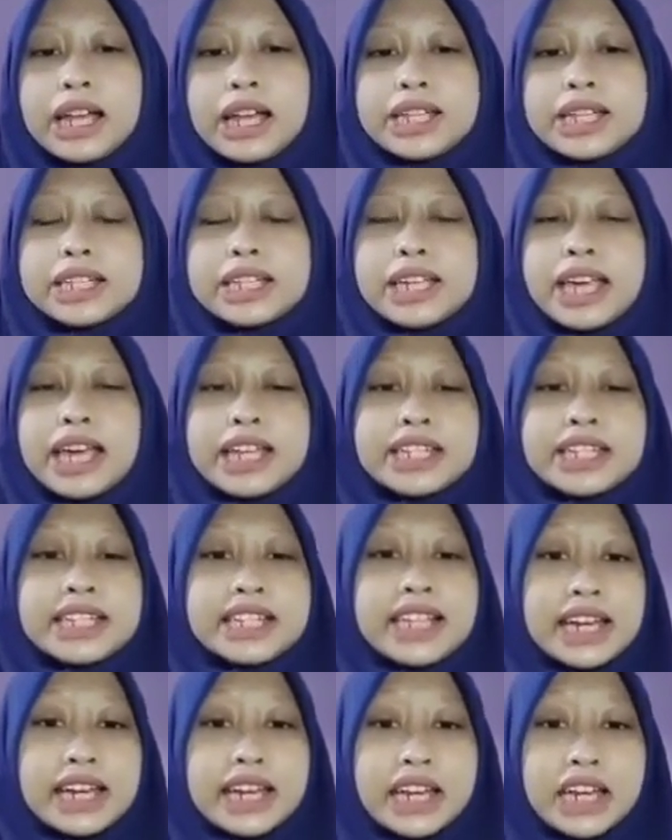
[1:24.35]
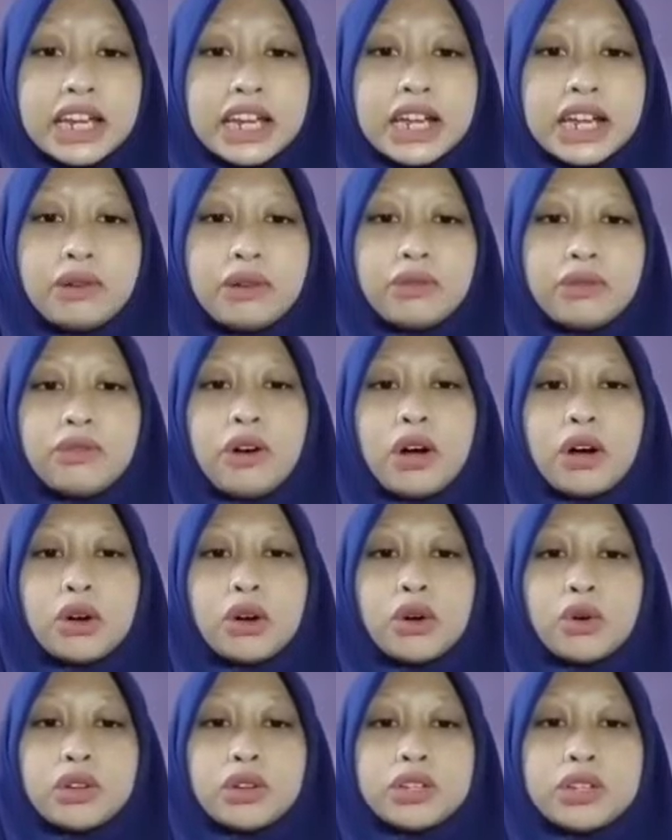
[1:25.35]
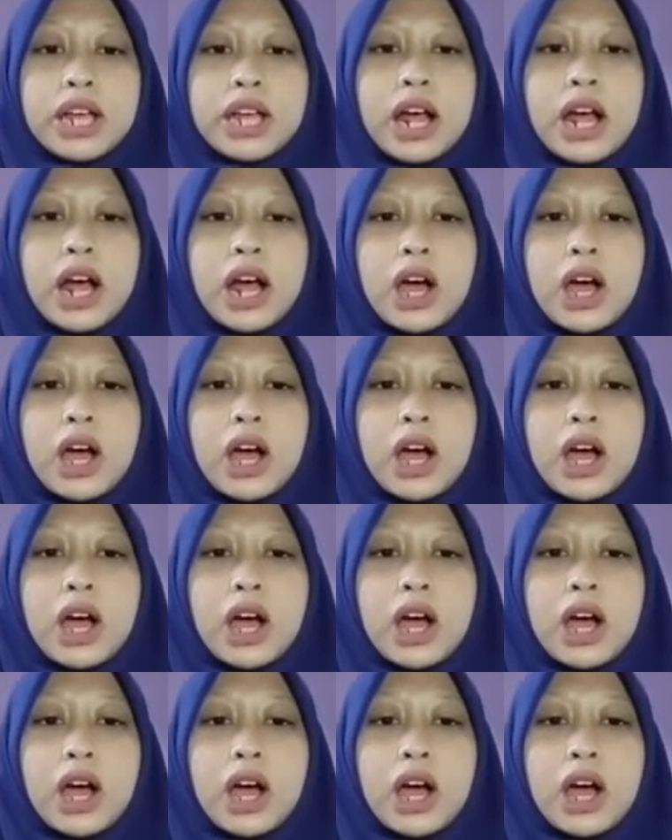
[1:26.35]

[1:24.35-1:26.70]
This case study focus